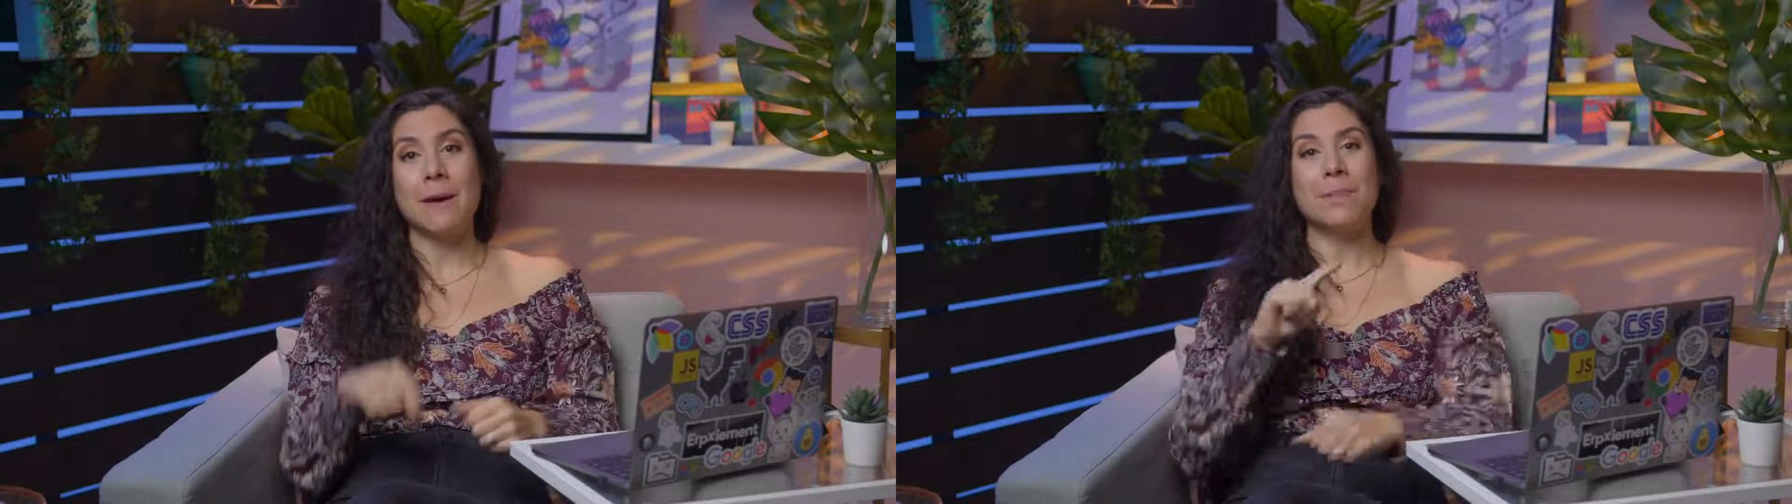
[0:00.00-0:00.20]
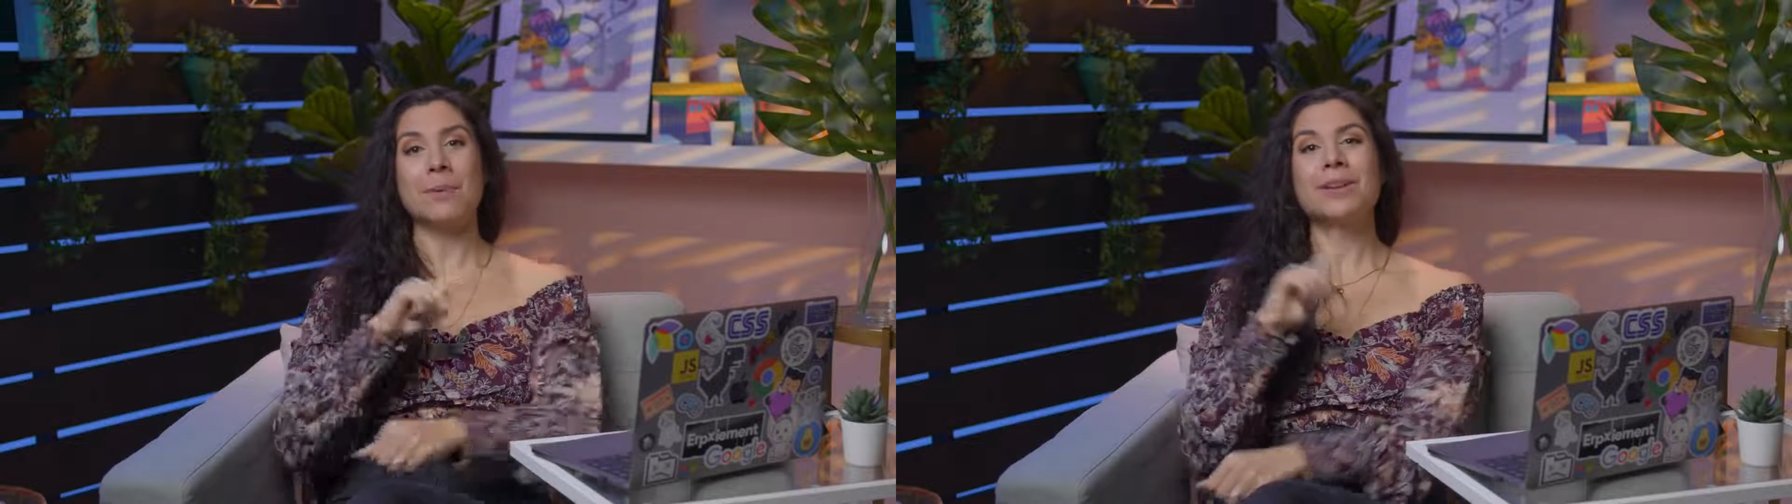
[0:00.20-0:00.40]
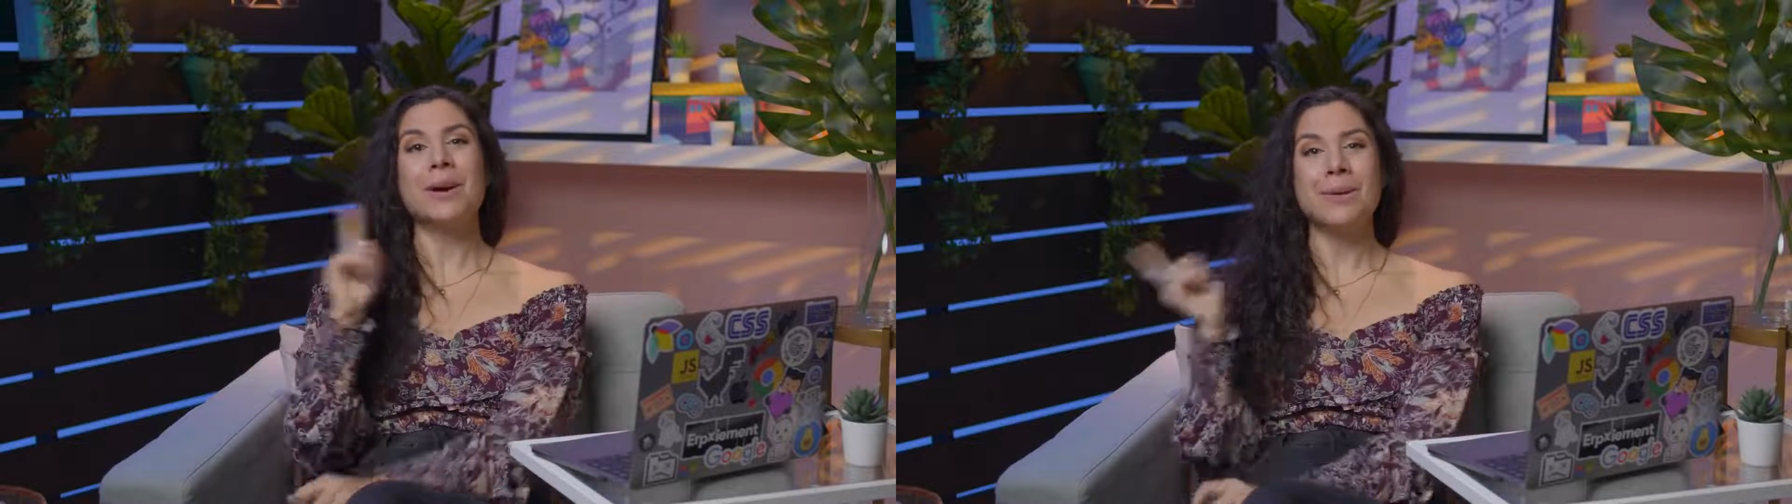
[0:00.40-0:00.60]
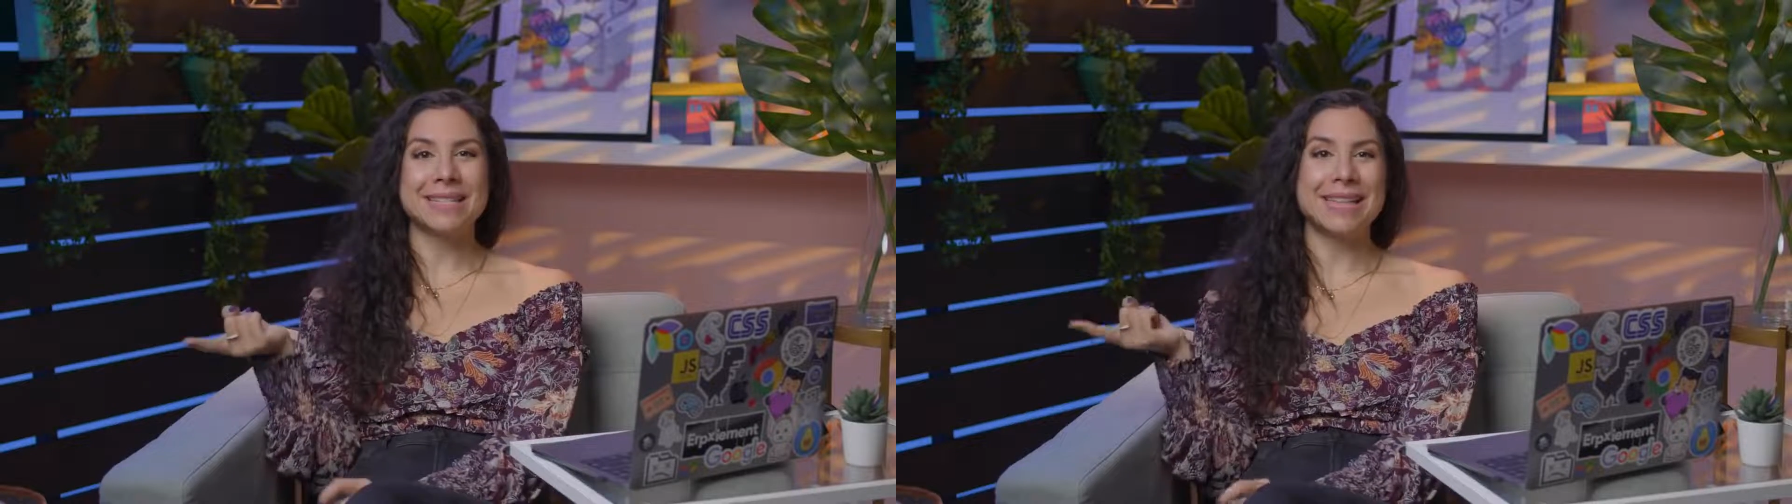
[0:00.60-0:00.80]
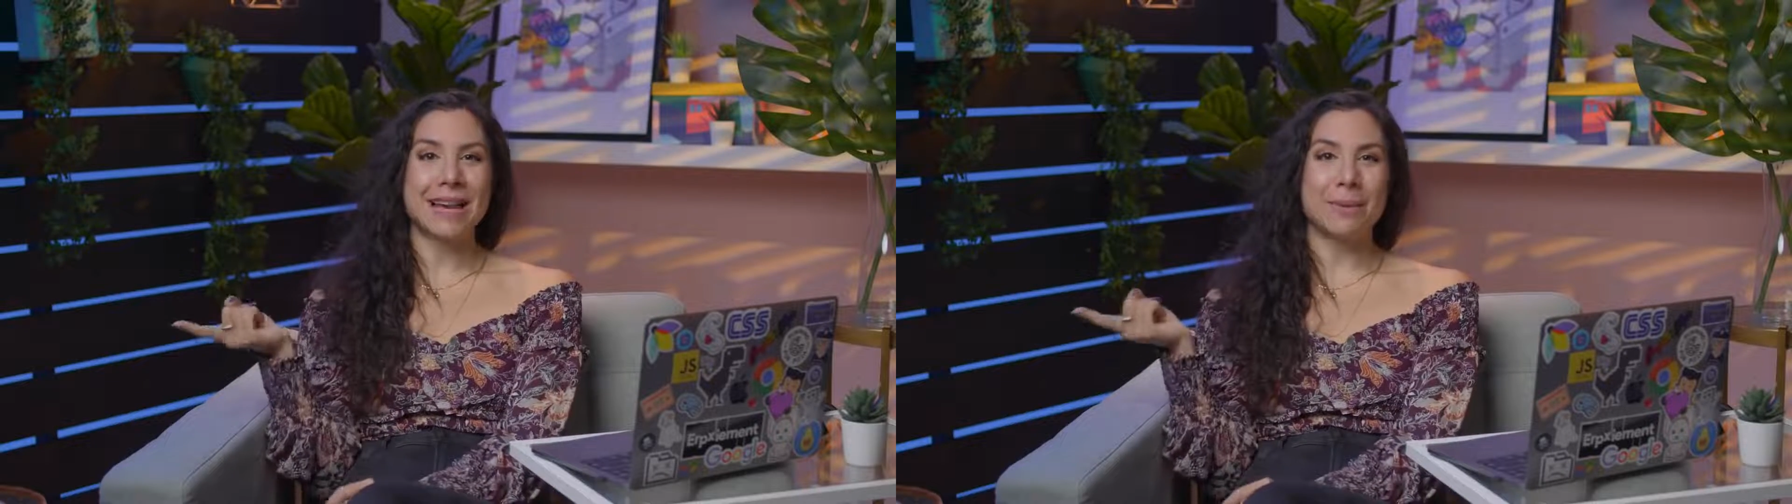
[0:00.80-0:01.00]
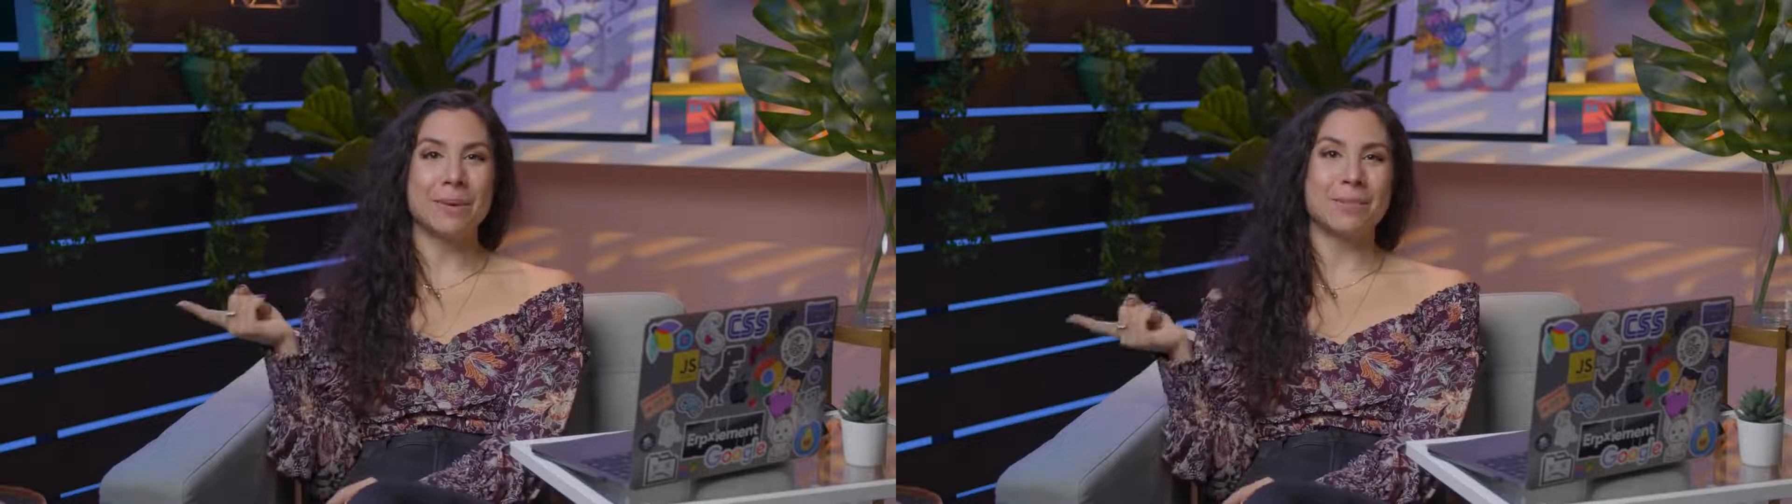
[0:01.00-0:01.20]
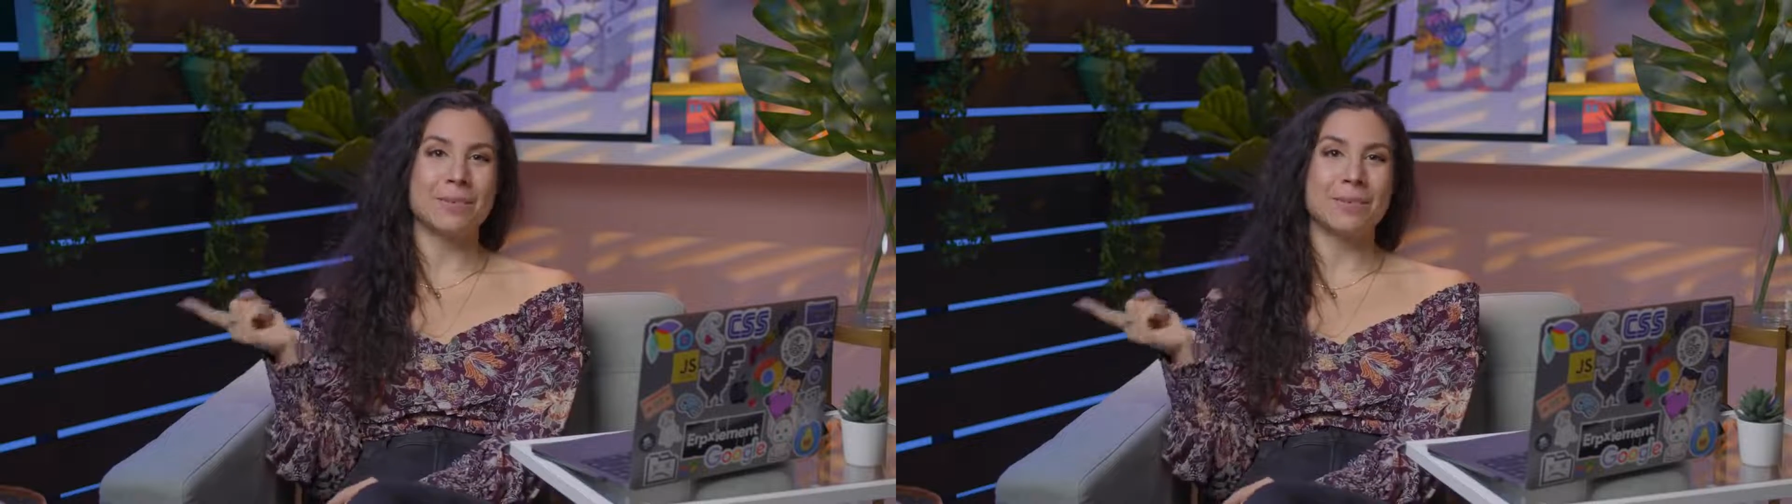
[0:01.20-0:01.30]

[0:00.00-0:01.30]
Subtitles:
But we'll go into that a bit